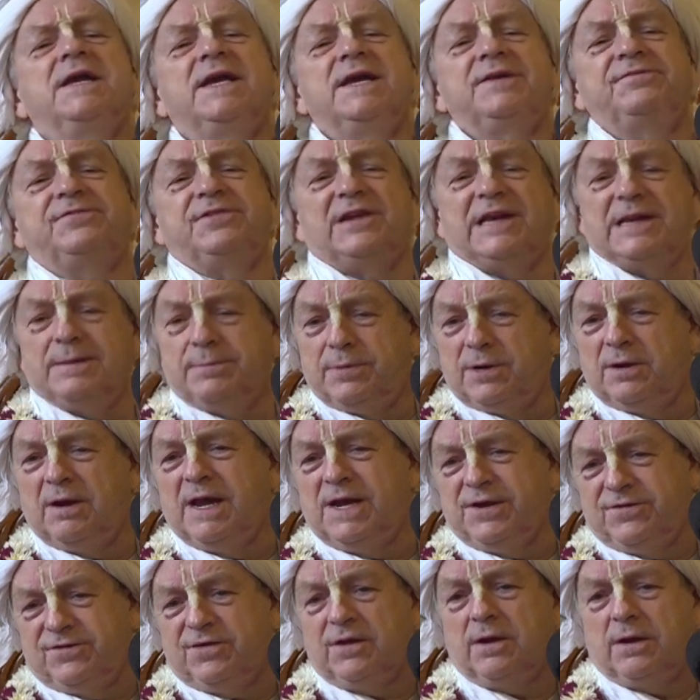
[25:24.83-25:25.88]
gives
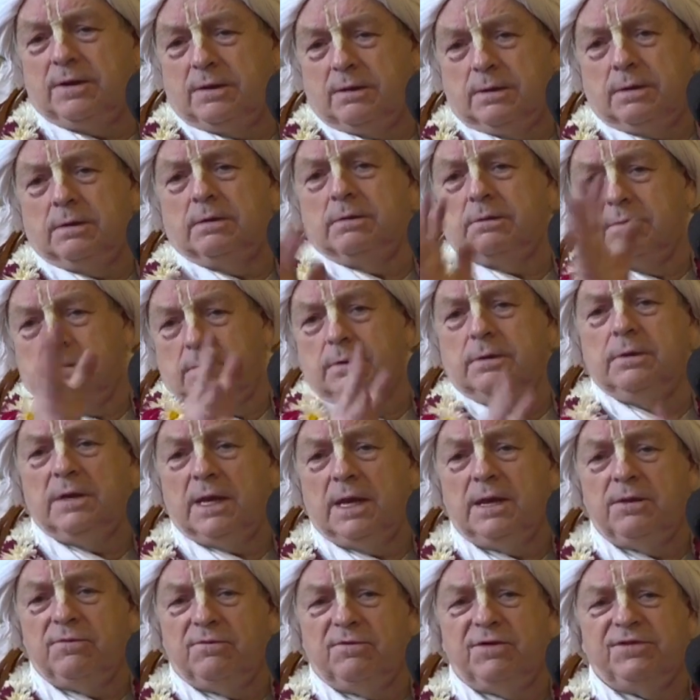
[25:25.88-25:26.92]
liberation.
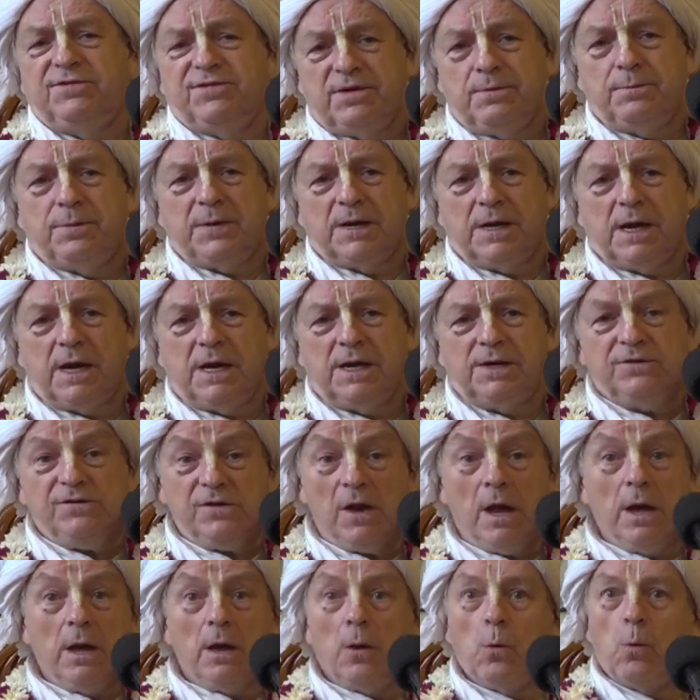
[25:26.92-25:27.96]
He reciprocates.
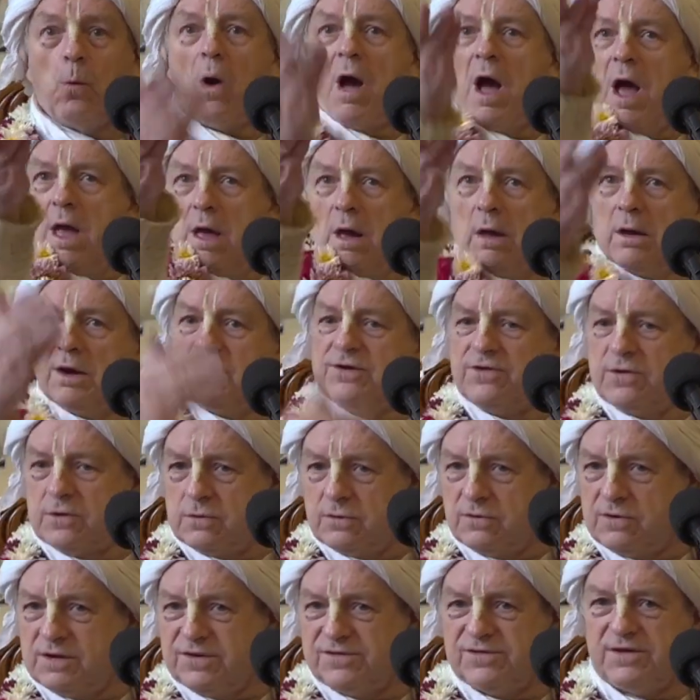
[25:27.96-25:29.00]
Why aren't
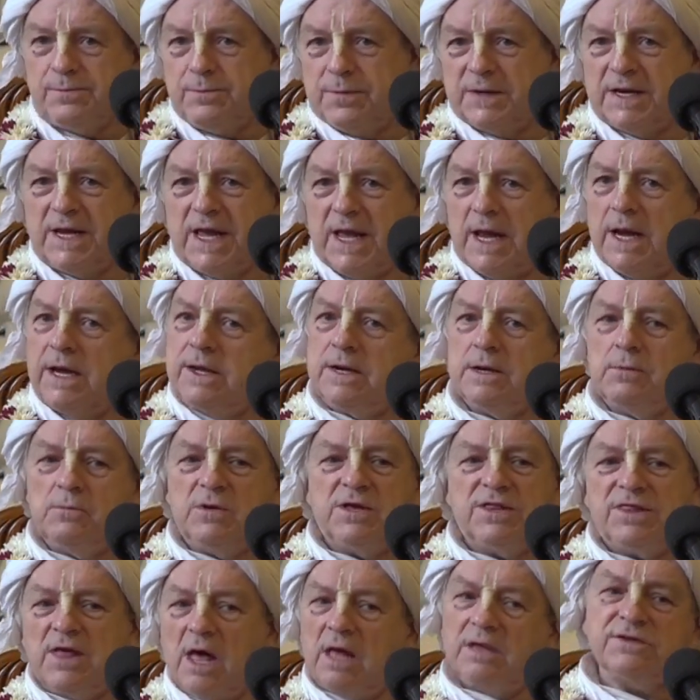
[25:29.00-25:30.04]
you reciprocating
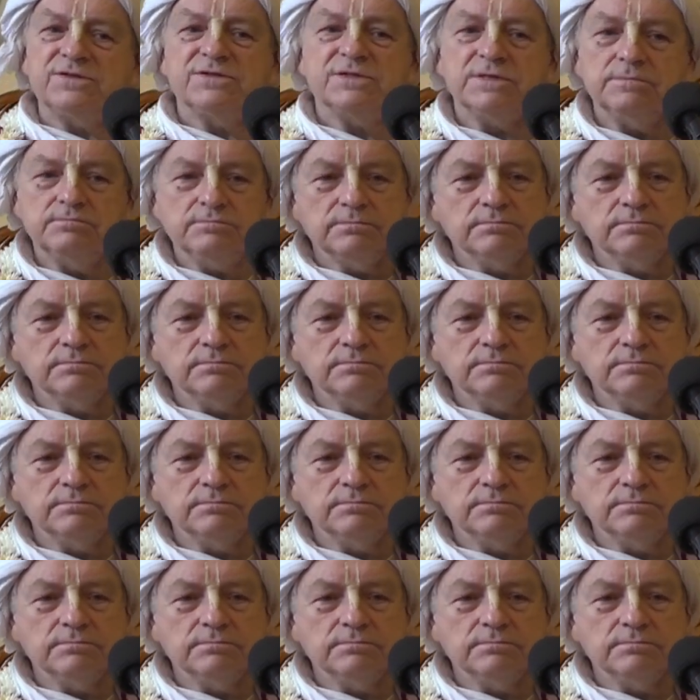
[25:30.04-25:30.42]
with us?